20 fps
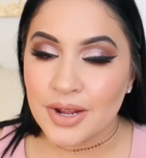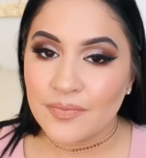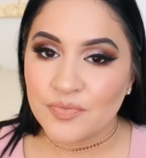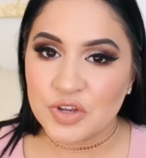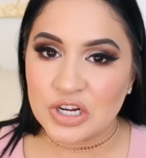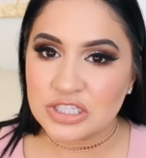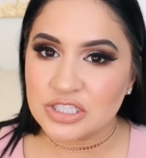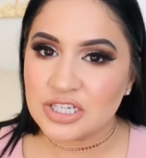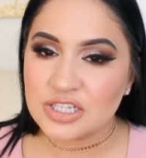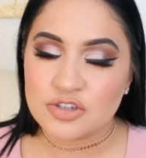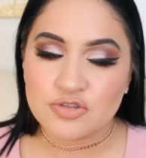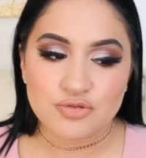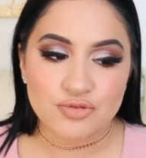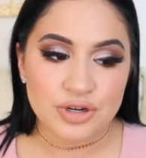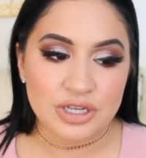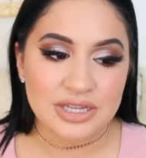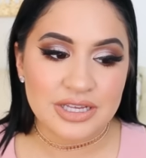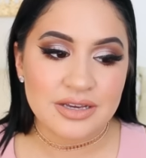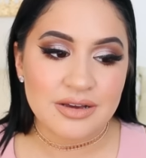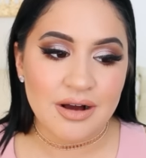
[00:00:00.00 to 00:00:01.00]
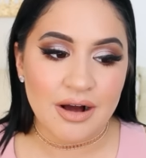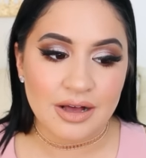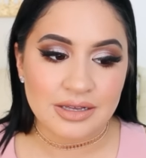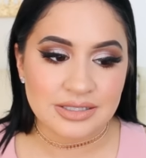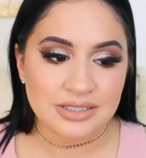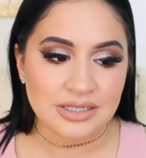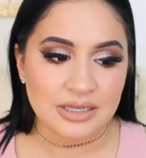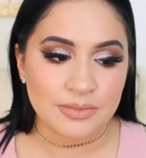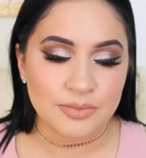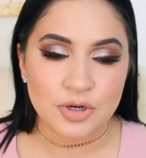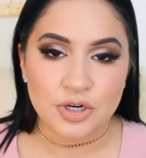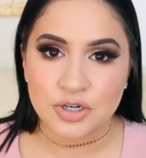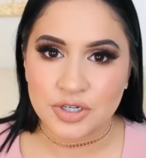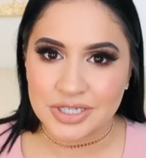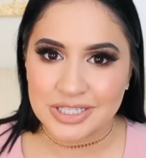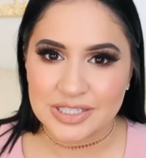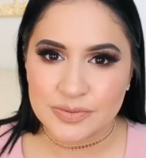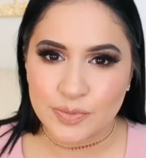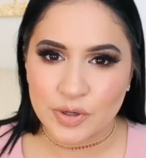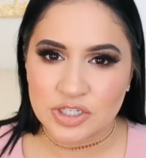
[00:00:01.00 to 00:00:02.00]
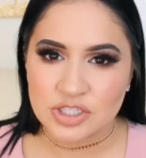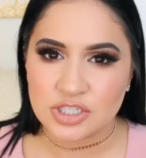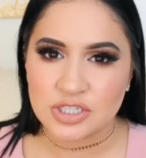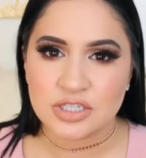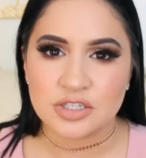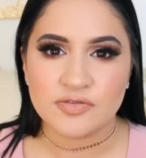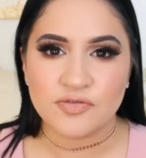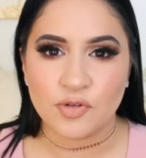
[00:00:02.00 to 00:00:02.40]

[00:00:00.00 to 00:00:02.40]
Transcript: They're just really awesome crease brushes